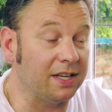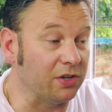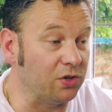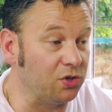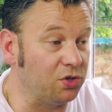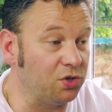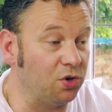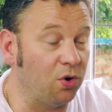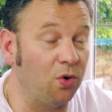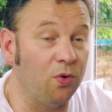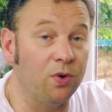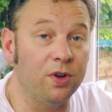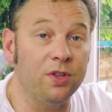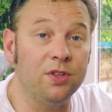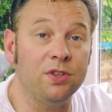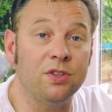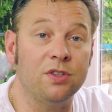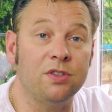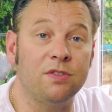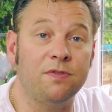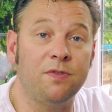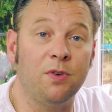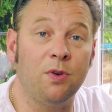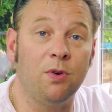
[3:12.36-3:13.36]

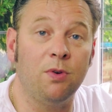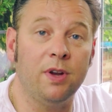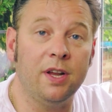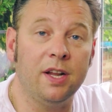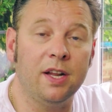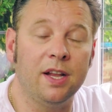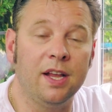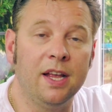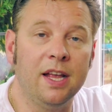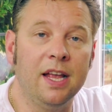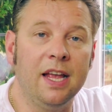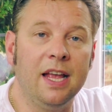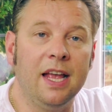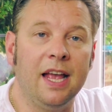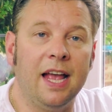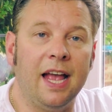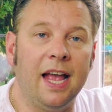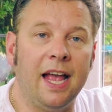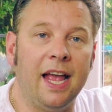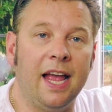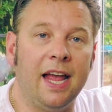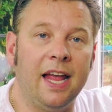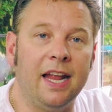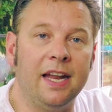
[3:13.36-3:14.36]
insurance for it,
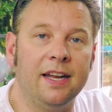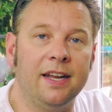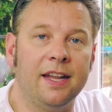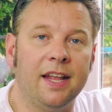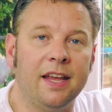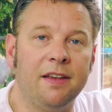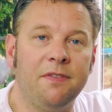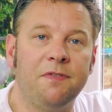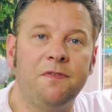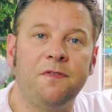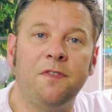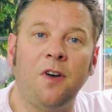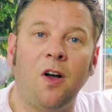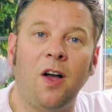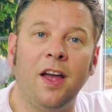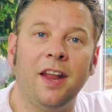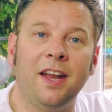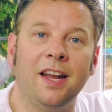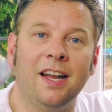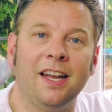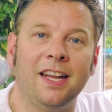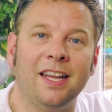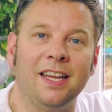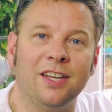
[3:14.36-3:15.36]
and they
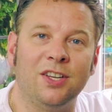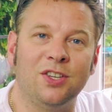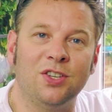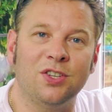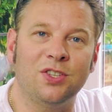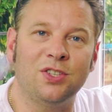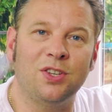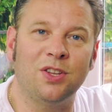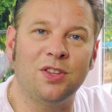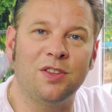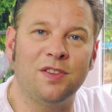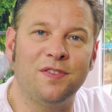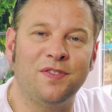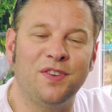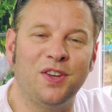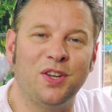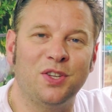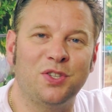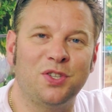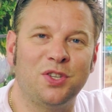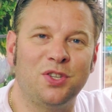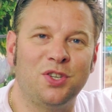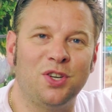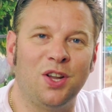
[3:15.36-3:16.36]
finally, just on the
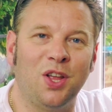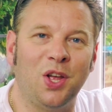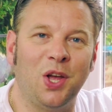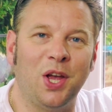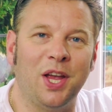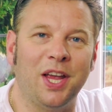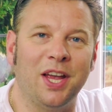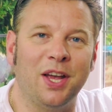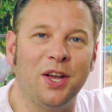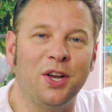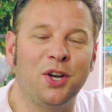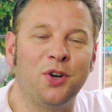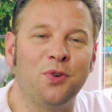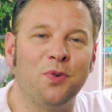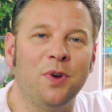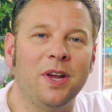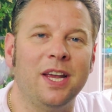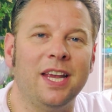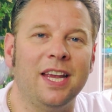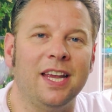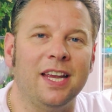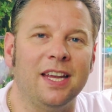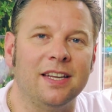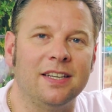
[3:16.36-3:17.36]
1st of July,
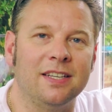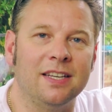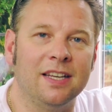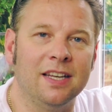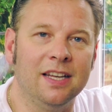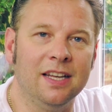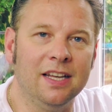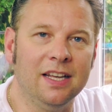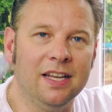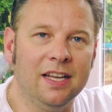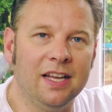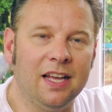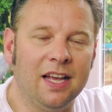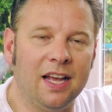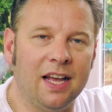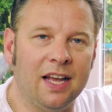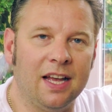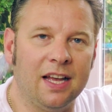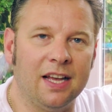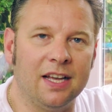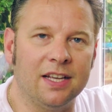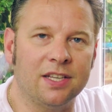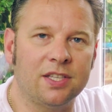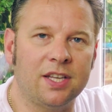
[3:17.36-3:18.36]
agreed
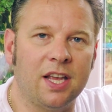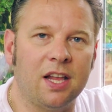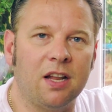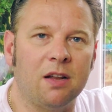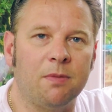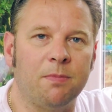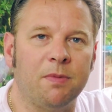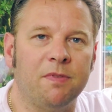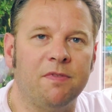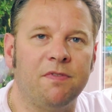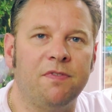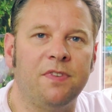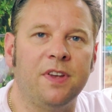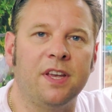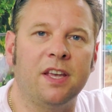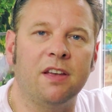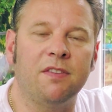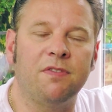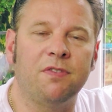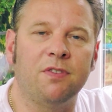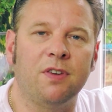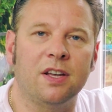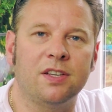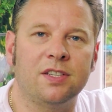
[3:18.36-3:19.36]
uh, a settlement figure
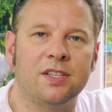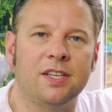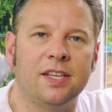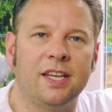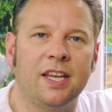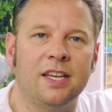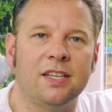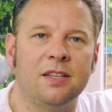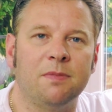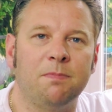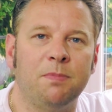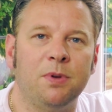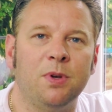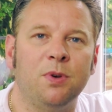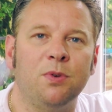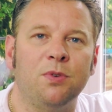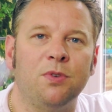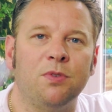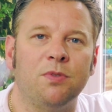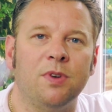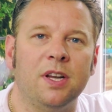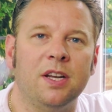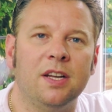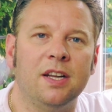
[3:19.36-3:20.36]
for us to get a
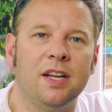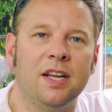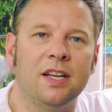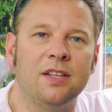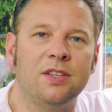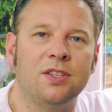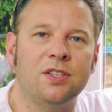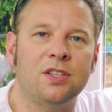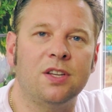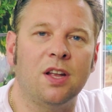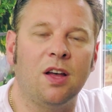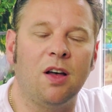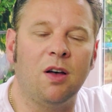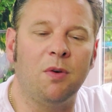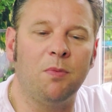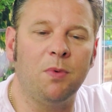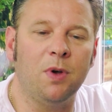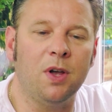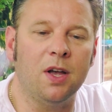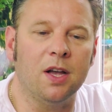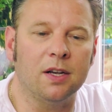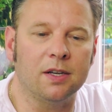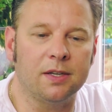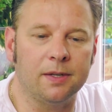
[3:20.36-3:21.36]
builder in and start
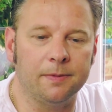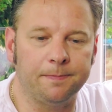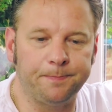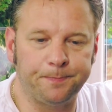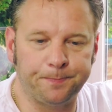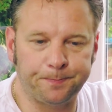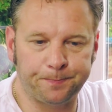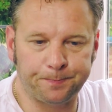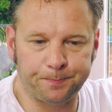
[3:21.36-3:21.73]
work.